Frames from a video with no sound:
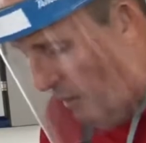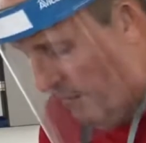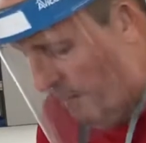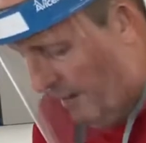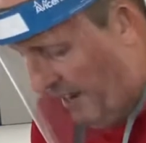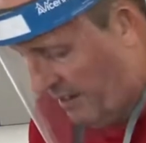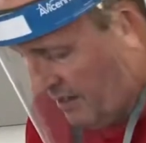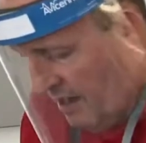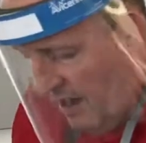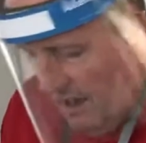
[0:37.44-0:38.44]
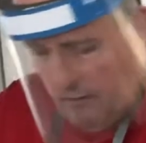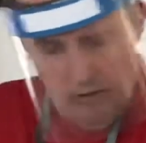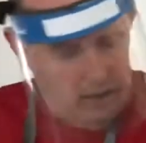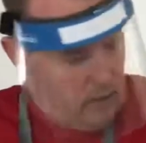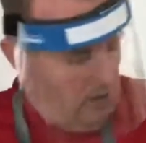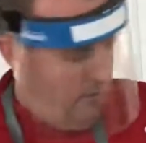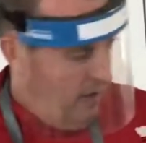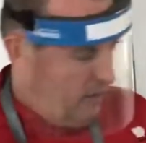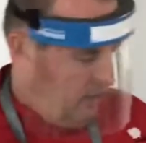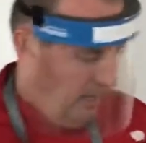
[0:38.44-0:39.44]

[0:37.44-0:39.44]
one minute. Right, so the first thing